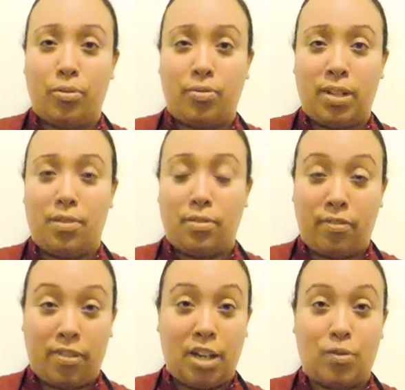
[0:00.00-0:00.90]

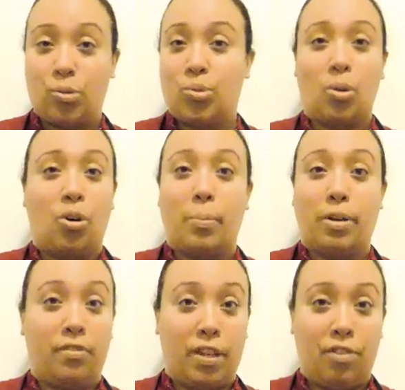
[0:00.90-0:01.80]
flavors are my
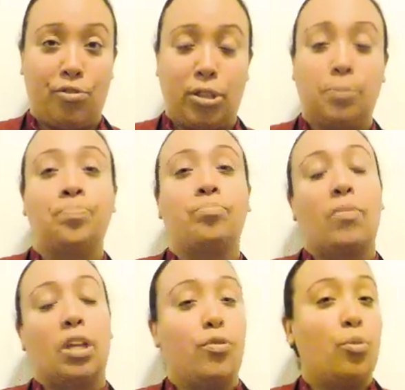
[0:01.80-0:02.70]
favorite.
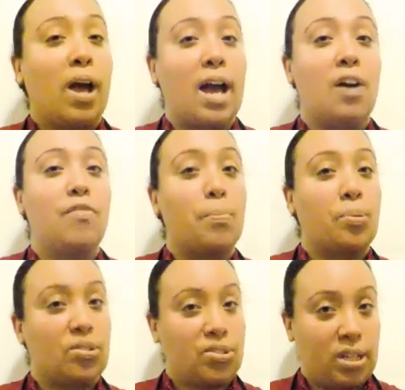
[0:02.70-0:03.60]
If you have a
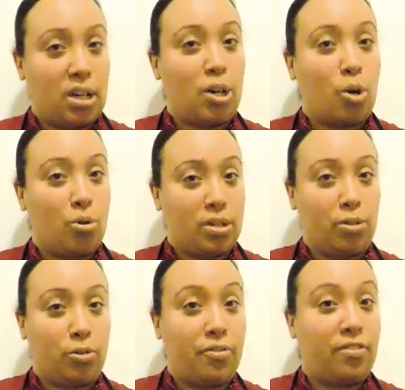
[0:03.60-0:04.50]
particular
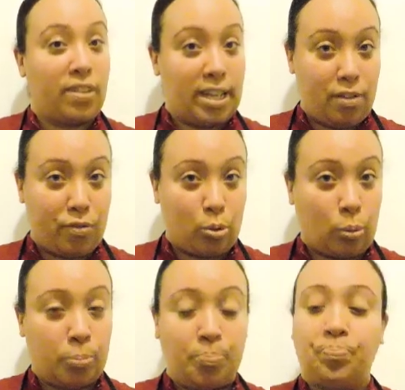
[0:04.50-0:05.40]
coquito flavor
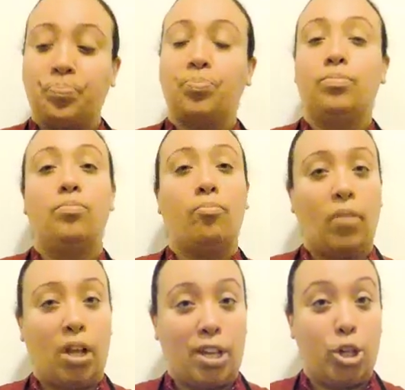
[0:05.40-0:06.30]

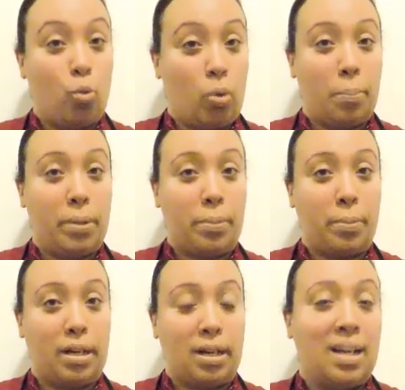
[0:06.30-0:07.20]
that you want me to
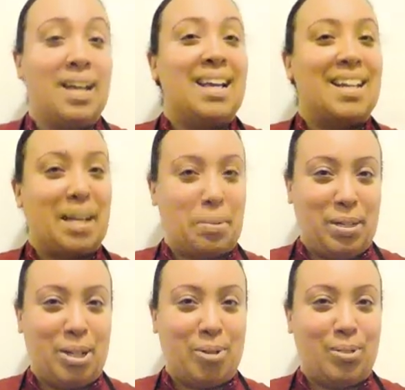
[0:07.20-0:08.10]
make, let
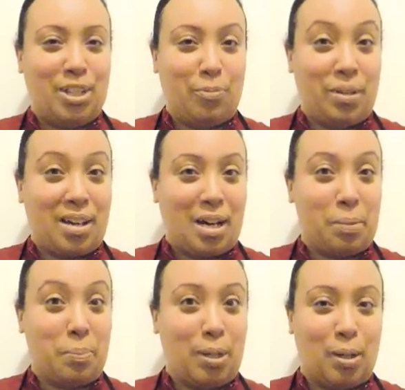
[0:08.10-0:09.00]
me know. Leave me a
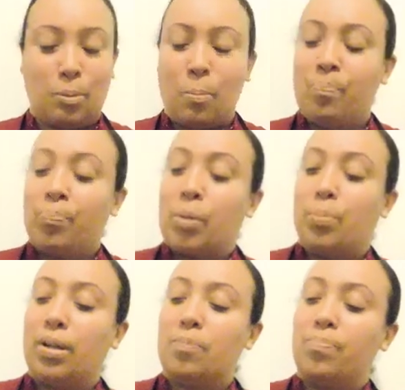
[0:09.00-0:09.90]
comment below.
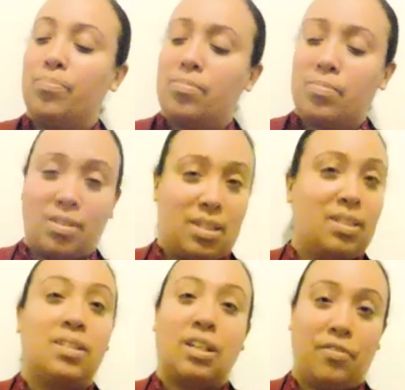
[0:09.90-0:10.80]
But
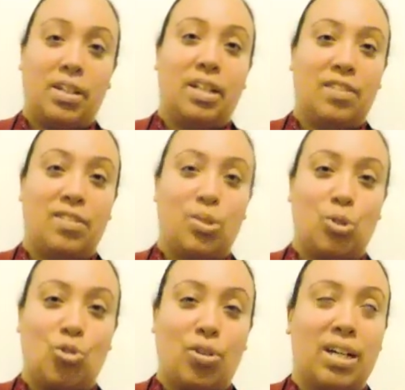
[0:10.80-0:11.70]
definitely give this a
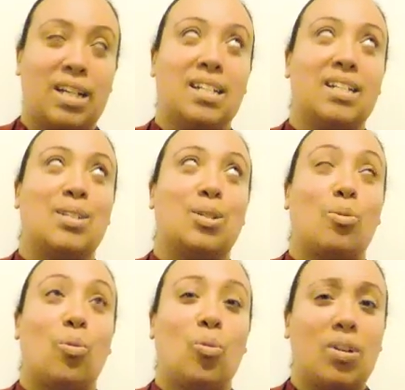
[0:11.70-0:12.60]
try. It is
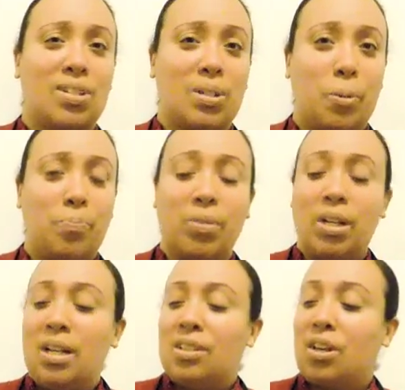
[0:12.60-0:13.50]
awesome.
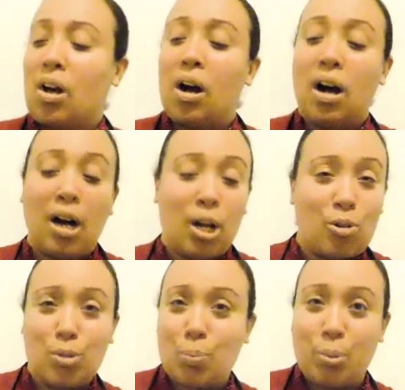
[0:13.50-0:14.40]
The
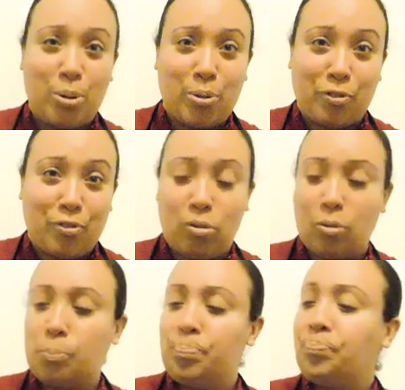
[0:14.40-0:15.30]
color is beautiful.